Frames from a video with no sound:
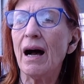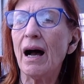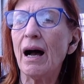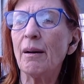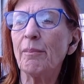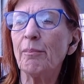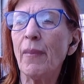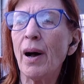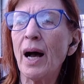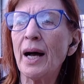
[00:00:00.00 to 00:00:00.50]

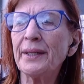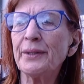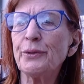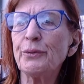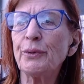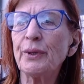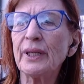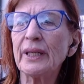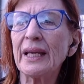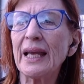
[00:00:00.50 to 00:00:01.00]
A
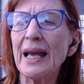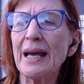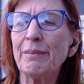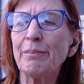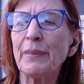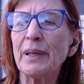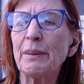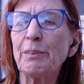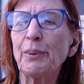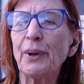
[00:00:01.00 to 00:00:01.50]
mantra
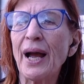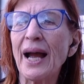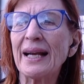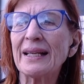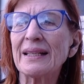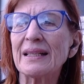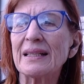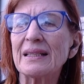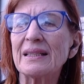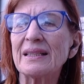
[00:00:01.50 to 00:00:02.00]
can be
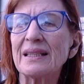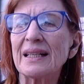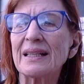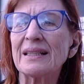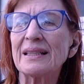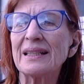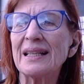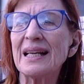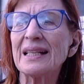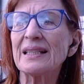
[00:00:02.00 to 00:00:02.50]
practiced
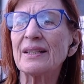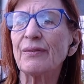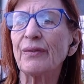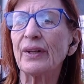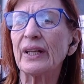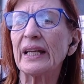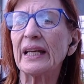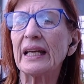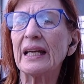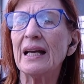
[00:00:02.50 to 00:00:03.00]

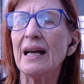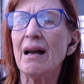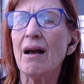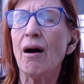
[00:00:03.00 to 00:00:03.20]
successfully